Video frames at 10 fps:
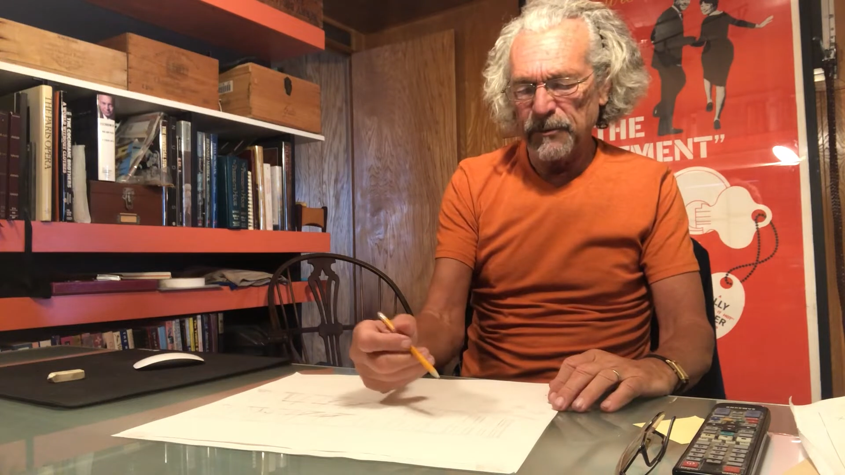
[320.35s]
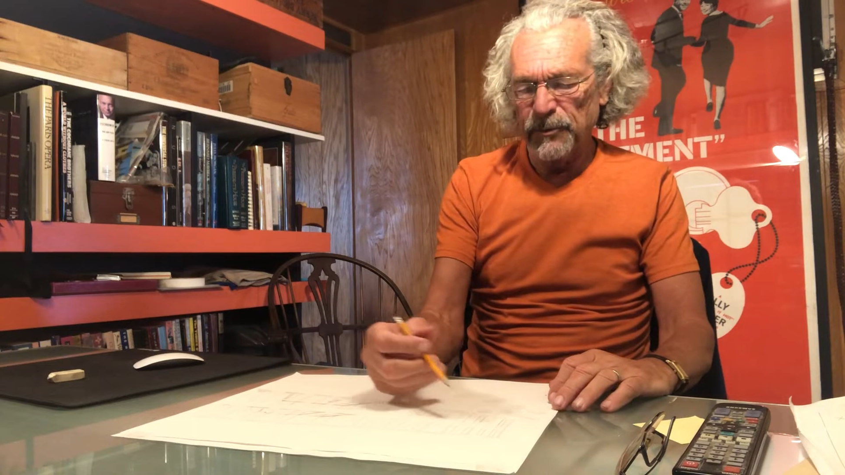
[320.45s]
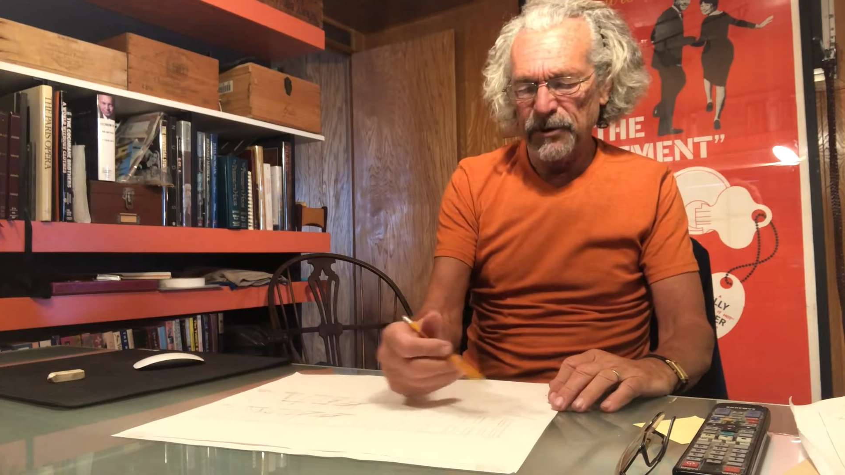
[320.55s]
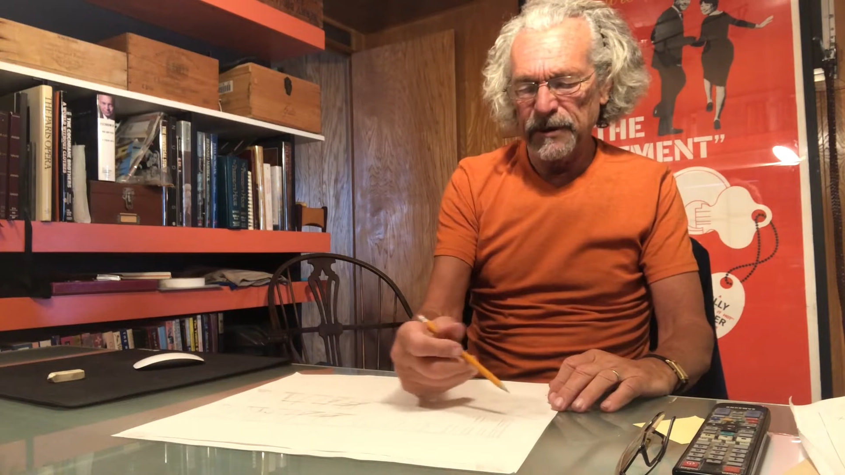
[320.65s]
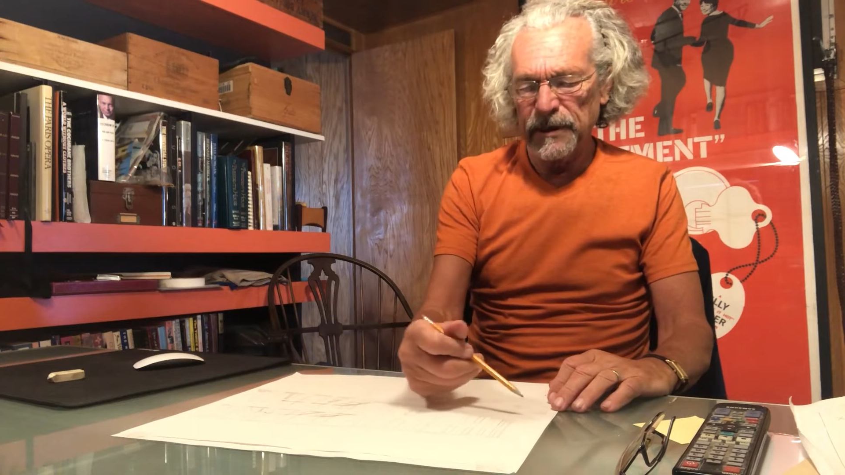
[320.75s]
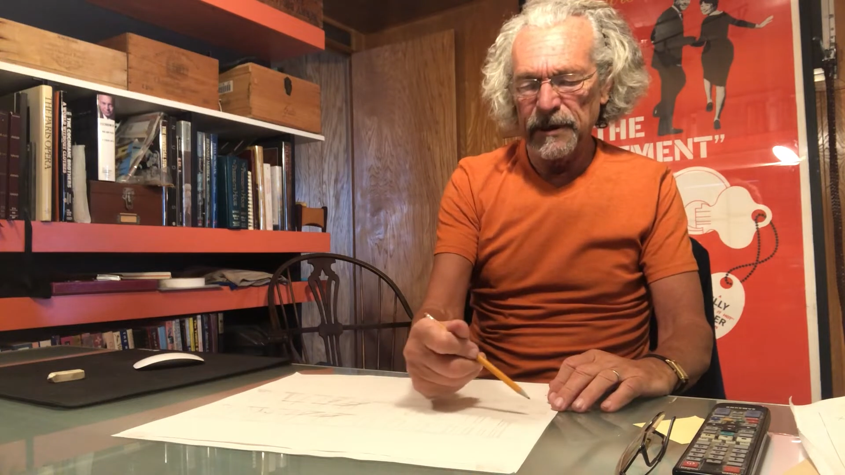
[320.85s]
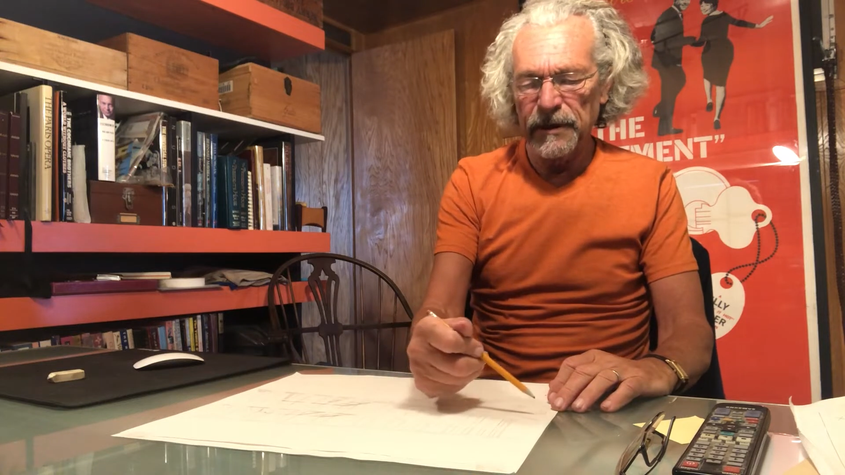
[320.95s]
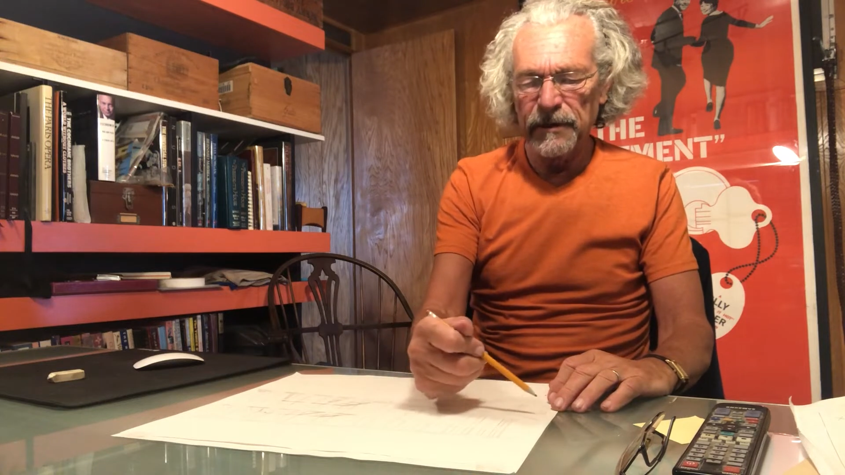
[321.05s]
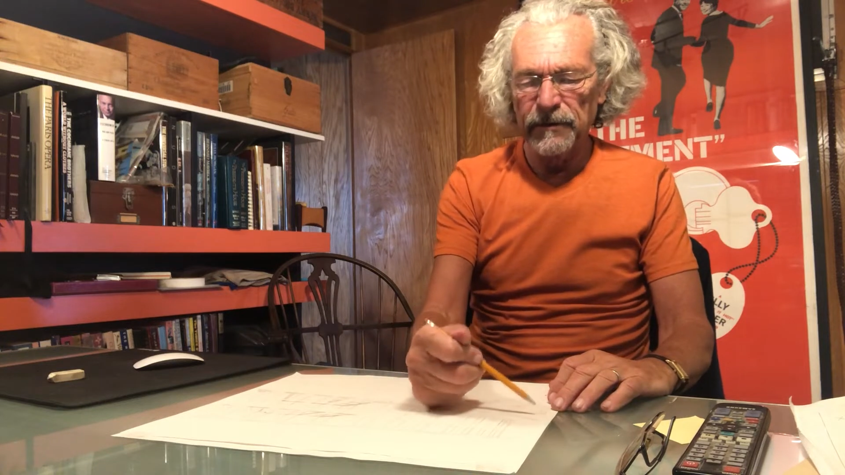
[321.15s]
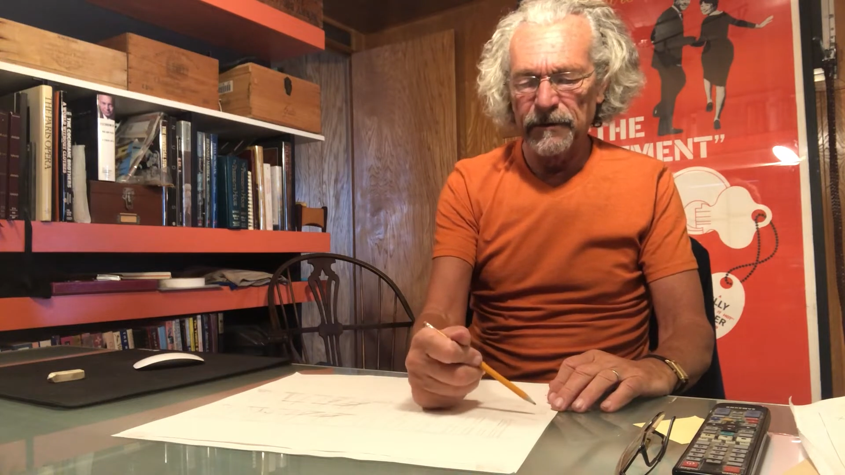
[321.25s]
put
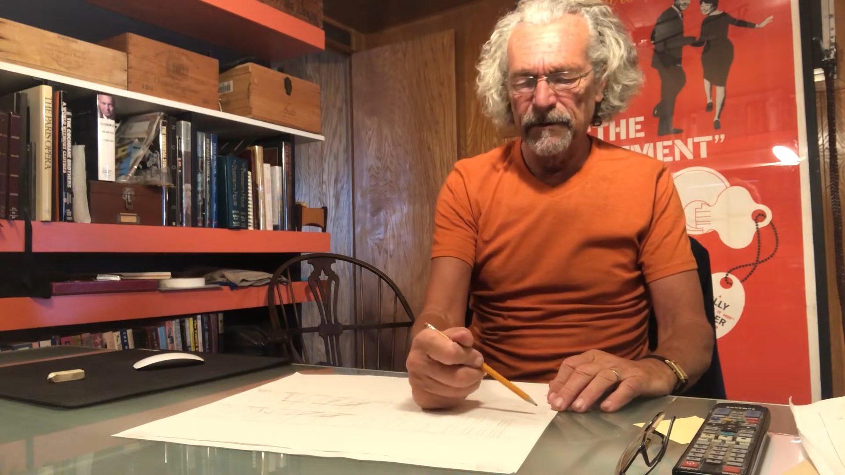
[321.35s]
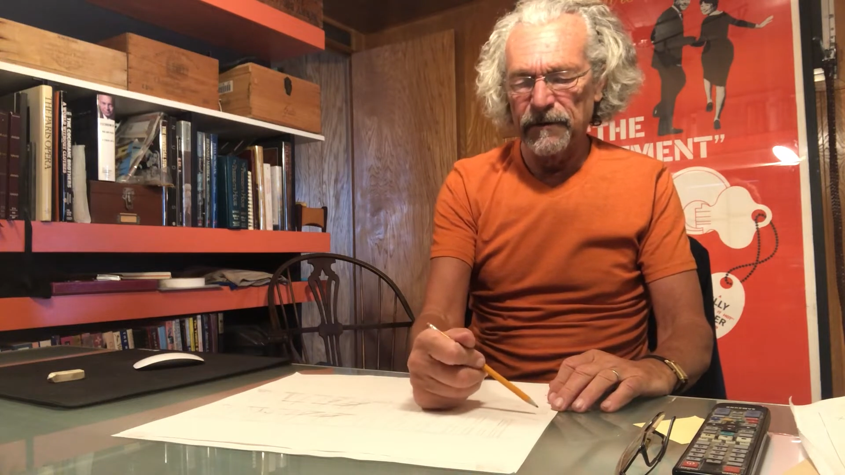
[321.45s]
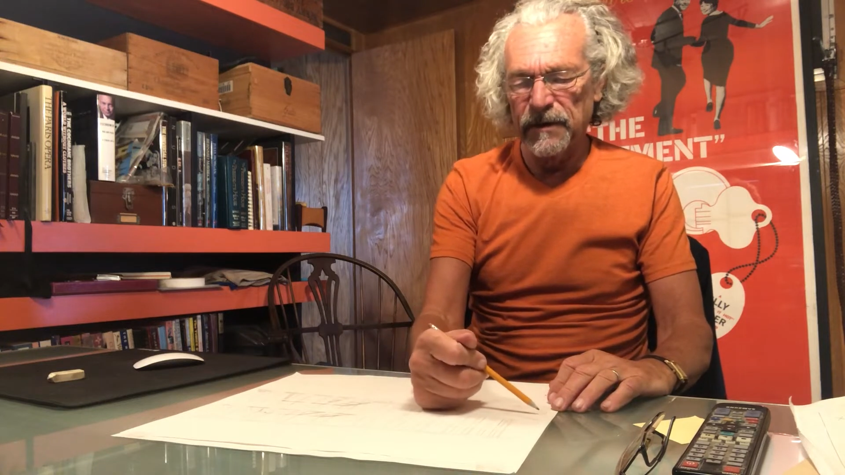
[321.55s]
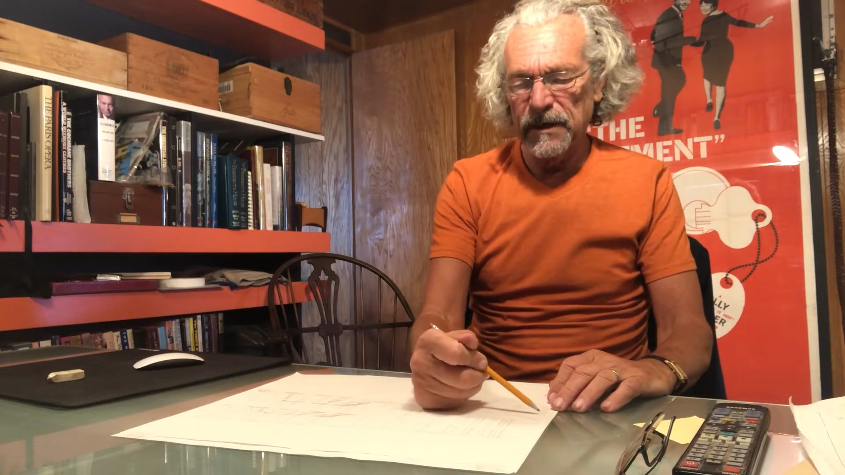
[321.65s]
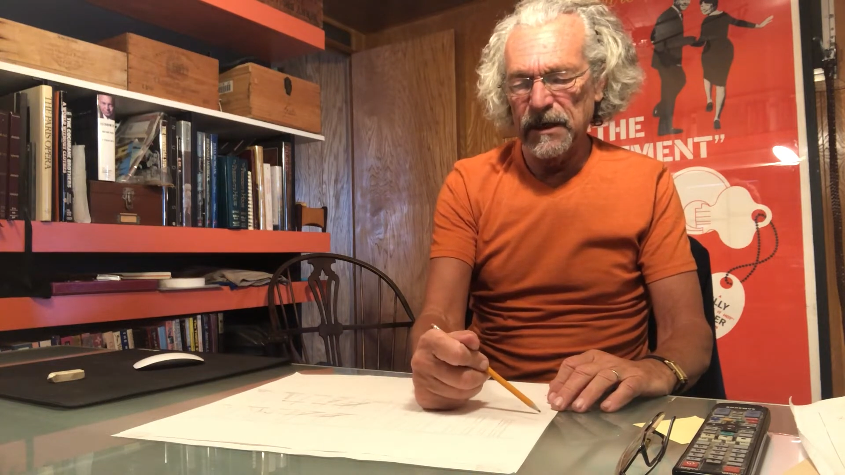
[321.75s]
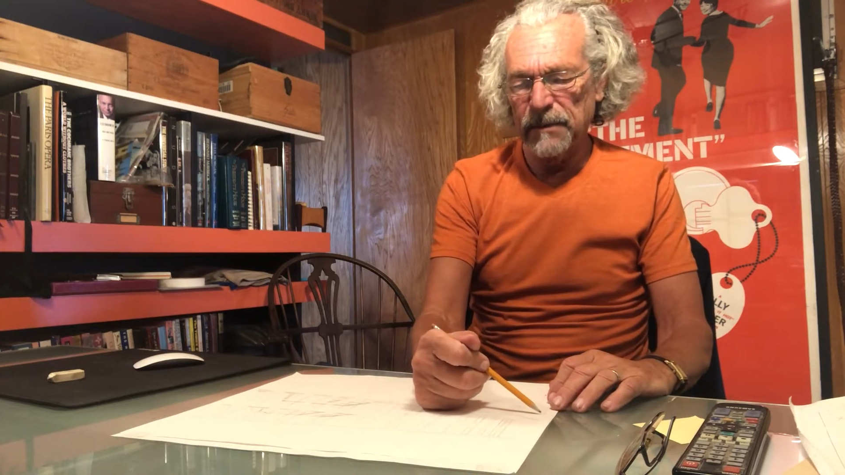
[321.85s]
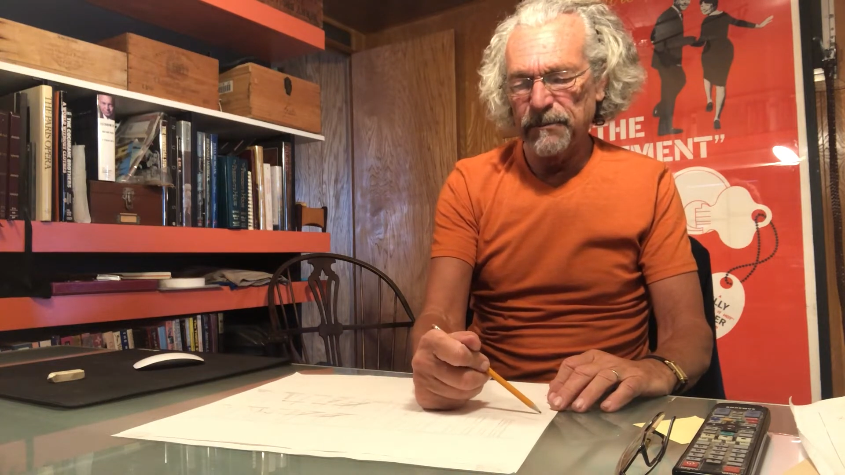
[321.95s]
in the